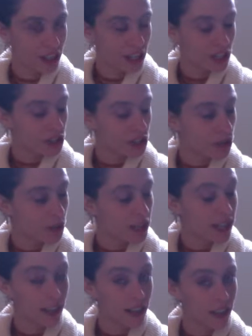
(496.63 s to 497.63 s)
This could be
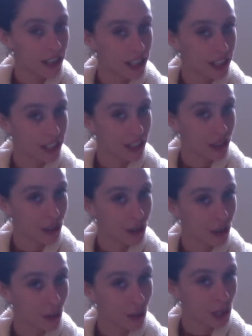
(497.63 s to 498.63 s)
healing, wish